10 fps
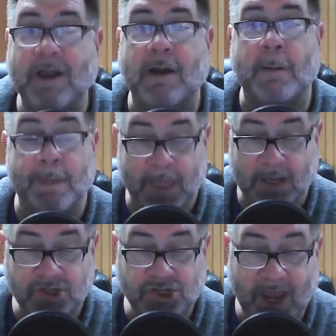prayer.
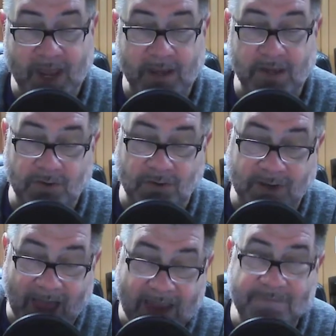Check your
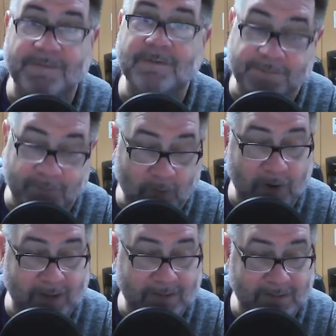life
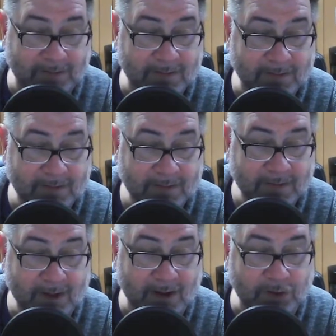for it.
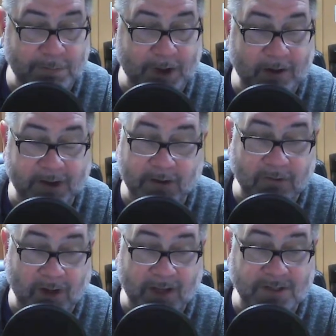Are you bearing a
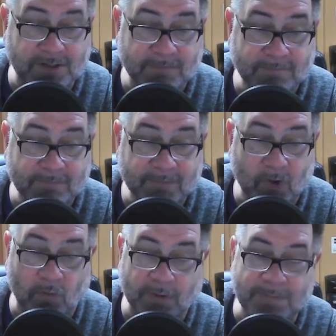grudge
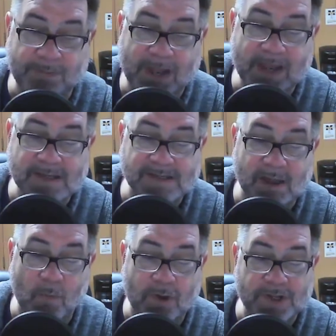or replaying
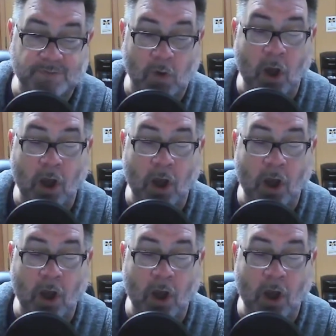someone's